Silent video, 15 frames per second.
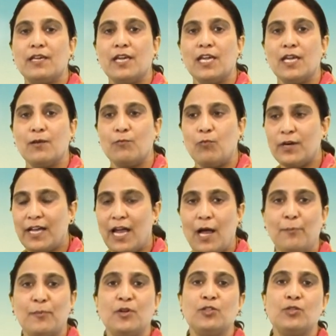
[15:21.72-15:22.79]
came, what
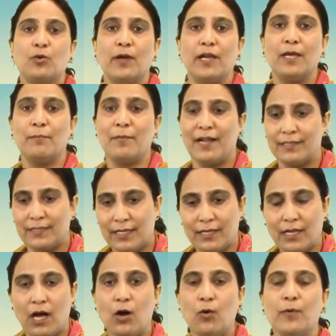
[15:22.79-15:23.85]
happened to him, and
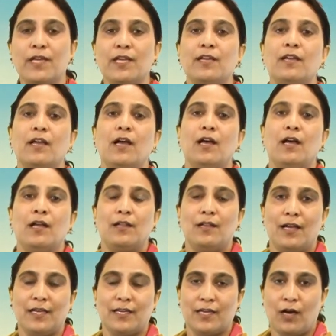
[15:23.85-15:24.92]
then how he
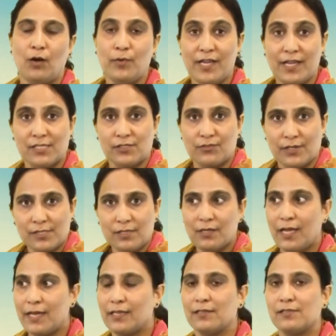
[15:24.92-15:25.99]
has risen
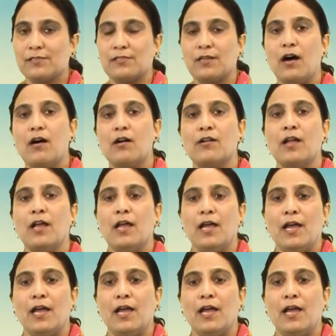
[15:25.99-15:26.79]
like a star,